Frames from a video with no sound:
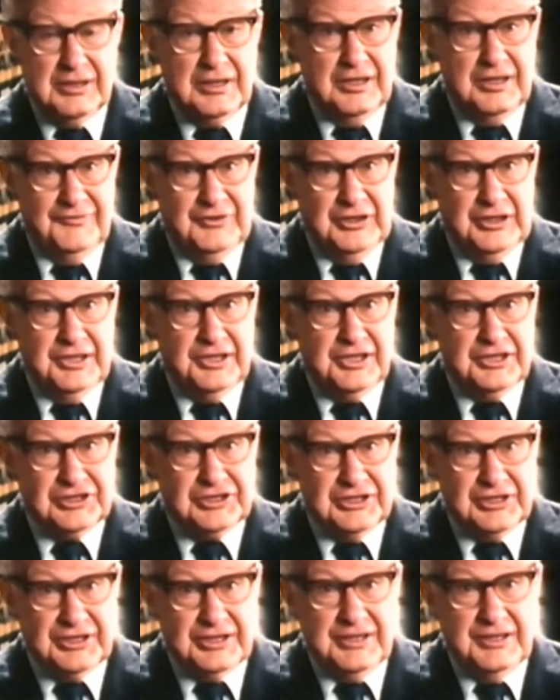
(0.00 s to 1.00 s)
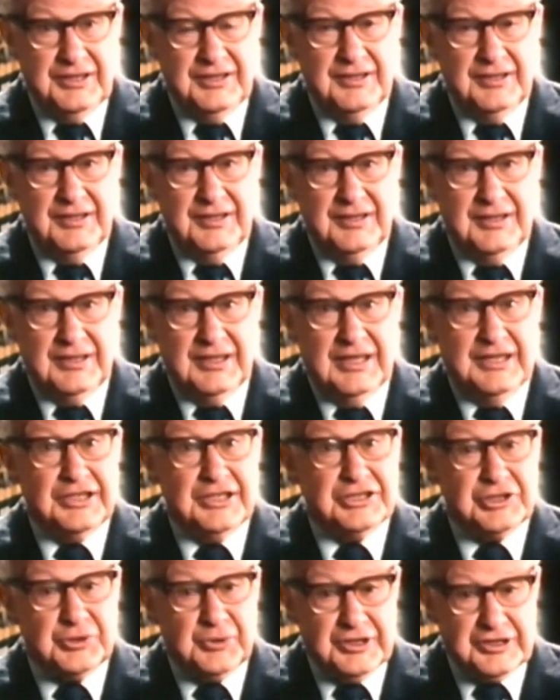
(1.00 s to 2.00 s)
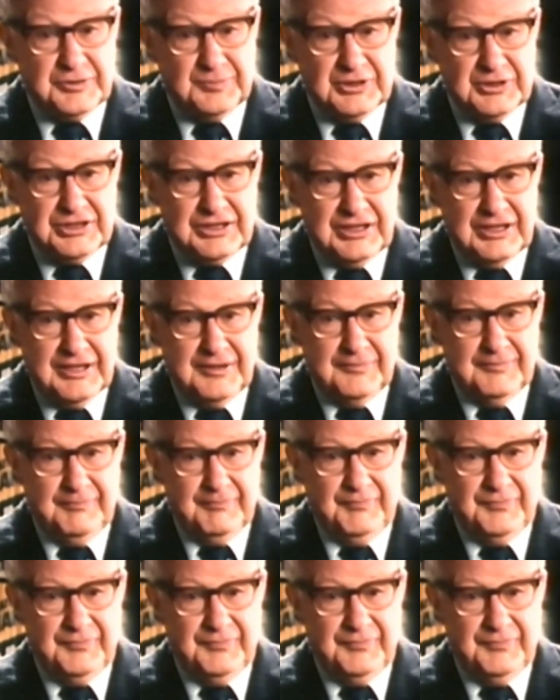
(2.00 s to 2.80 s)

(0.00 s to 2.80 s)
living in a city, and it's Christmas time.